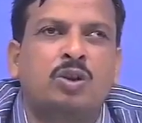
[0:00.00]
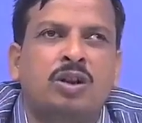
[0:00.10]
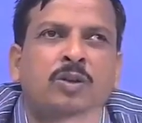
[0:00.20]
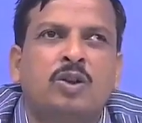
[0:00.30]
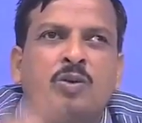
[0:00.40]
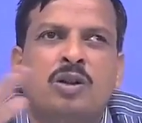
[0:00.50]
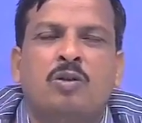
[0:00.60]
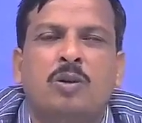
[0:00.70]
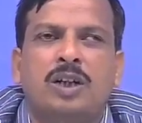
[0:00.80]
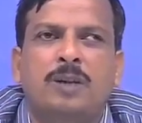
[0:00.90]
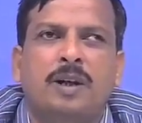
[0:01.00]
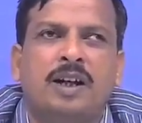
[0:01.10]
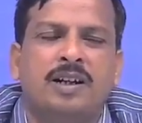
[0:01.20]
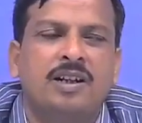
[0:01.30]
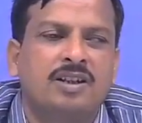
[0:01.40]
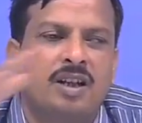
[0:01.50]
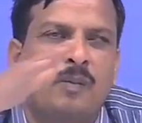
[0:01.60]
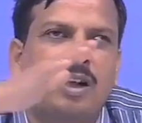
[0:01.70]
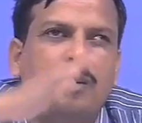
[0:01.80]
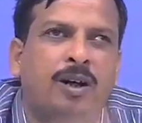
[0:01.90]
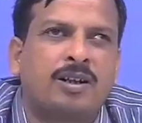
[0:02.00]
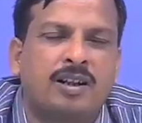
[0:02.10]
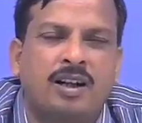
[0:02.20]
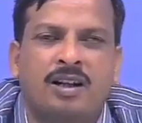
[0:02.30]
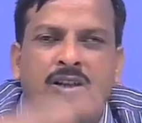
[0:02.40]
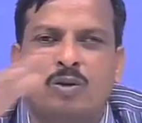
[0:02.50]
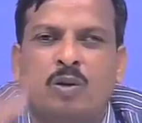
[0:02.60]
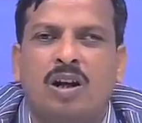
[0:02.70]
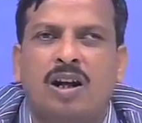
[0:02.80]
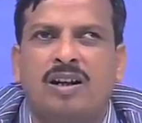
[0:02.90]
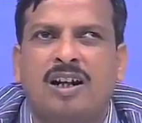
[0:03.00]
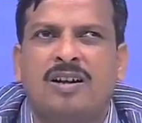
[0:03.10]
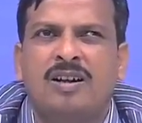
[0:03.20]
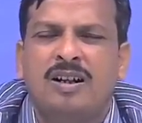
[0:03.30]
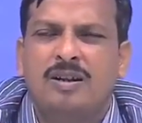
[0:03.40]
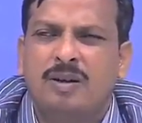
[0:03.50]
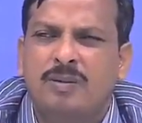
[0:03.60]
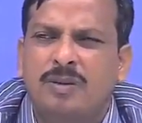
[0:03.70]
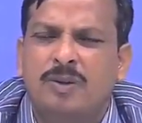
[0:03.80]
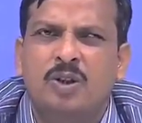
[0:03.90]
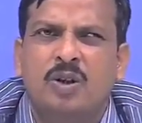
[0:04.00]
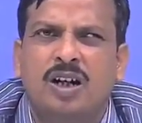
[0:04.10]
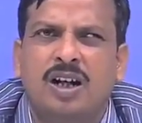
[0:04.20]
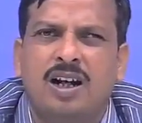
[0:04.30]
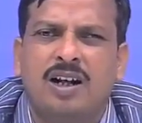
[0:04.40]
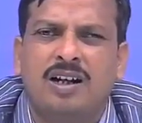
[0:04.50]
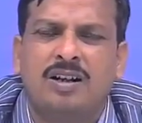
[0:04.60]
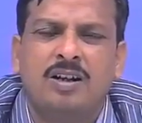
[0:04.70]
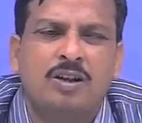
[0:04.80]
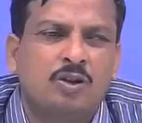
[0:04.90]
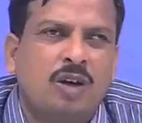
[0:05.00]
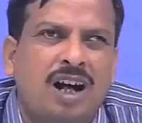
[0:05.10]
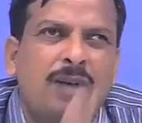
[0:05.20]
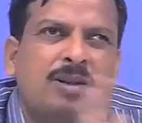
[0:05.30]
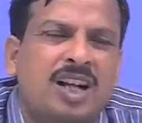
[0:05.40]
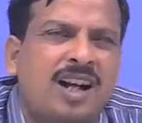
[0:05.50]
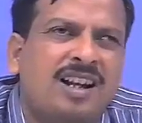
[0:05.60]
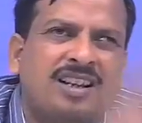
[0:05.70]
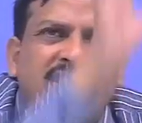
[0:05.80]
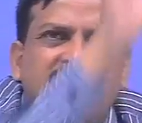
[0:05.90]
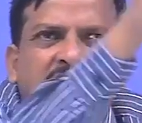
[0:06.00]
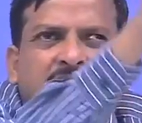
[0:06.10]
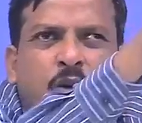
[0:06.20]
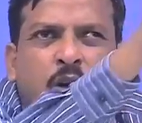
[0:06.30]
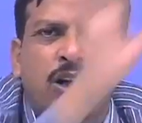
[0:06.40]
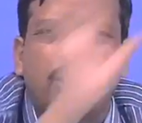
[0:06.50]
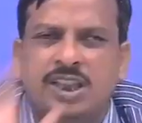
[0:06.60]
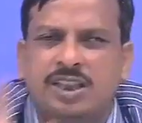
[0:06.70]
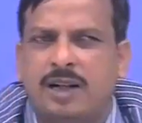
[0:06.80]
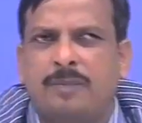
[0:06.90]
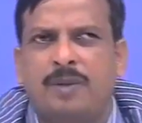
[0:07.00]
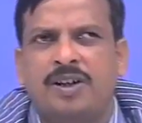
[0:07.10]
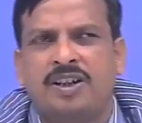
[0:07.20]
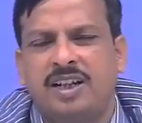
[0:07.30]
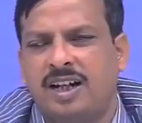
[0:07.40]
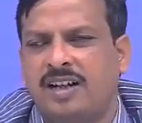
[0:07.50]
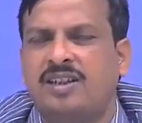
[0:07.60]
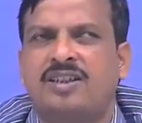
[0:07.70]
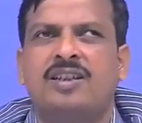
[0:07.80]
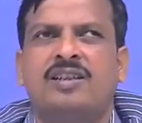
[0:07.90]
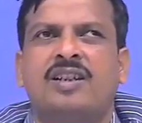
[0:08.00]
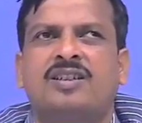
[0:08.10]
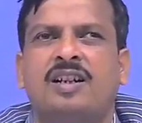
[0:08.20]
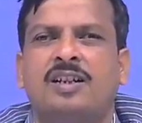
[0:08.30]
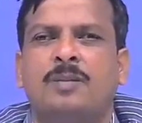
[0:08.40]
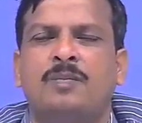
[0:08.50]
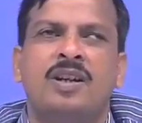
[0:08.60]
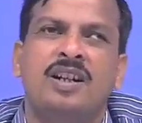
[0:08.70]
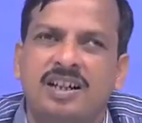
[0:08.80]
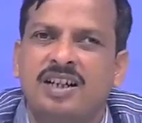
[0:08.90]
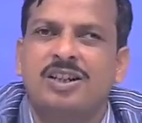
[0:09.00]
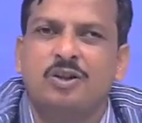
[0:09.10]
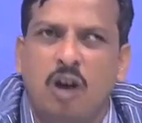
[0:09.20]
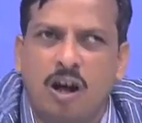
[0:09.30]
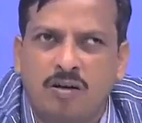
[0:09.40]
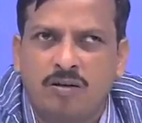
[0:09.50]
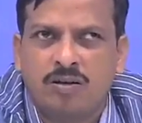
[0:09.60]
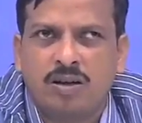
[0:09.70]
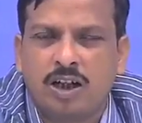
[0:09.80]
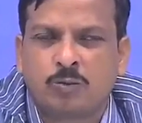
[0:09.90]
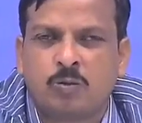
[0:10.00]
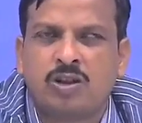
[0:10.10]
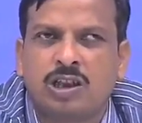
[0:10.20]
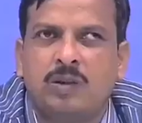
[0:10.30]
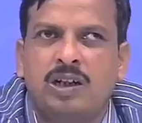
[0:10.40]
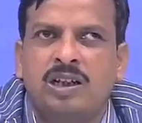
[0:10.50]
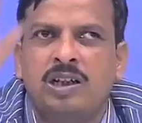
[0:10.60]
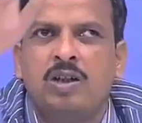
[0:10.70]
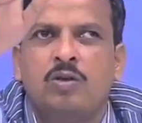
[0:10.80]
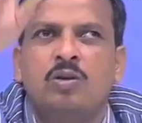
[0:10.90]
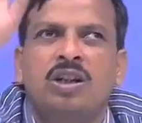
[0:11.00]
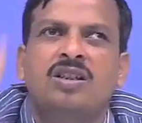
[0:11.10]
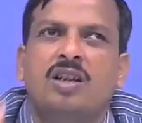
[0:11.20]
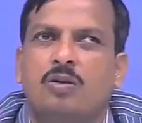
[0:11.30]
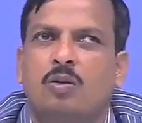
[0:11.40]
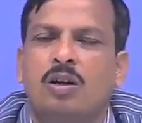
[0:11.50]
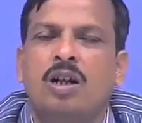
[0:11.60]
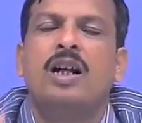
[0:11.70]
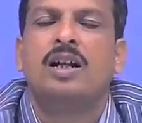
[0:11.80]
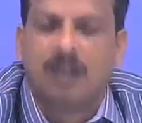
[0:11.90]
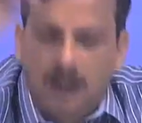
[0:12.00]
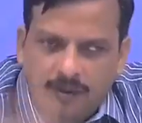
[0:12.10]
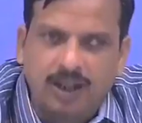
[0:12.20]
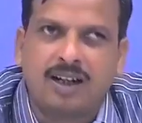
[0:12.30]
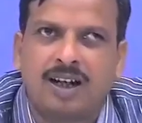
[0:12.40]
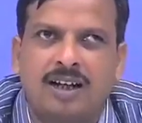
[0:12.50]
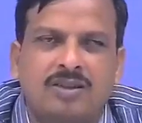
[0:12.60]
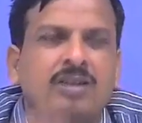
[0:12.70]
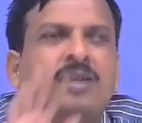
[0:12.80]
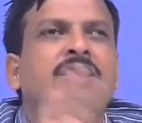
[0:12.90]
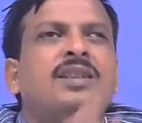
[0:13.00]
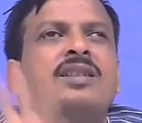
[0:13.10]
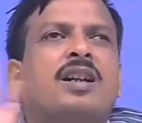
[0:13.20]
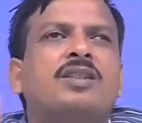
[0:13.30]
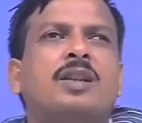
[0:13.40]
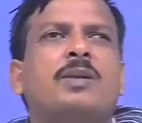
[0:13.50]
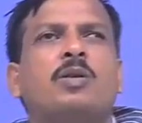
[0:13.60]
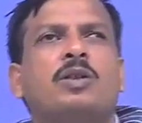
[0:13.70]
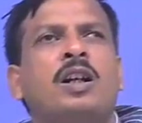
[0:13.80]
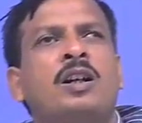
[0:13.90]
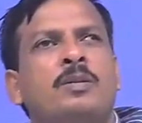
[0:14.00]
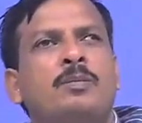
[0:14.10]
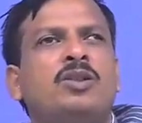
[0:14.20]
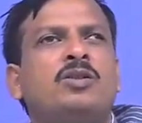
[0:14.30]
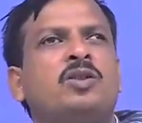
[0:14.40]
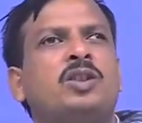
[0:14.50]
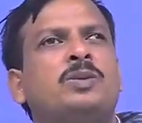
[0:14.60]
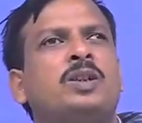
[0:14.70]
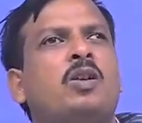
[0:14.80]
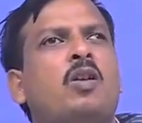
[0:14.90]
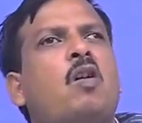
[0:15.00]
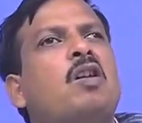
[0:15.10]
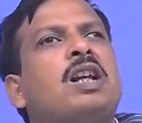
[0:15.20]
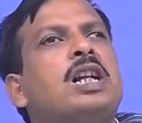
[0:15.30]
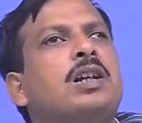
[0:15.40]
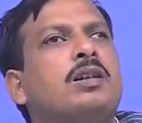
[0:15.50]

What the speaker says: of the student will be different. Somebody fast learner, slow learner, maybe mediocre learner. So, I have said that this is the goal, this is the material and this is the test item. It is your responsibility to reach the goal. Come the class, discuss about the misconception only.